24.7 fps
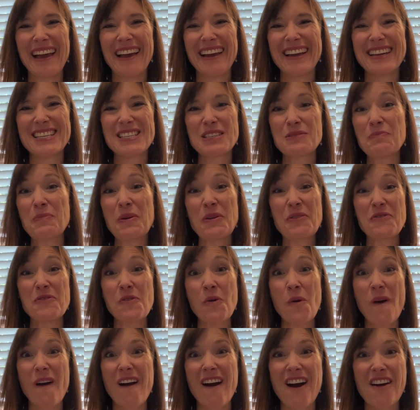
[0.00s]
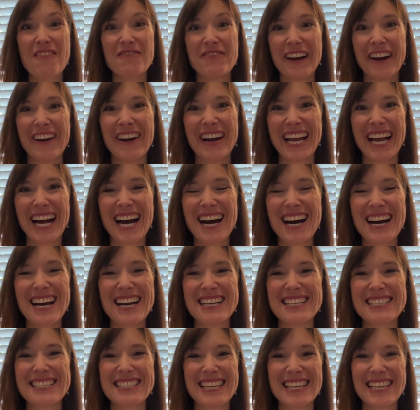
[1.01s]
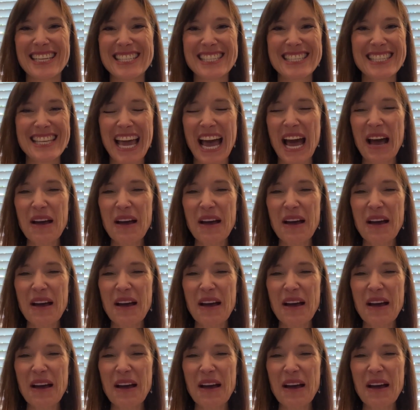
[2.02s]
and before our very eyes is